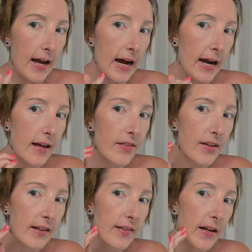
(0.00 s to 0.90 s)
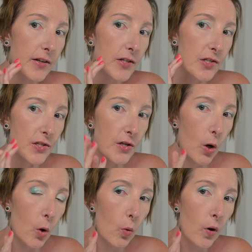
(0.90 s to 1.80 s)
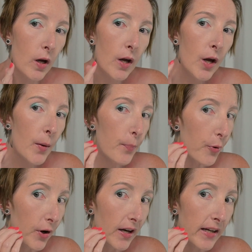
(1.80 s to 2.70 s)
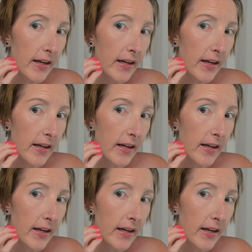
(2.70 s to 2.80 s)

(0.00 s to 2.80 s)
I think that is so pretty.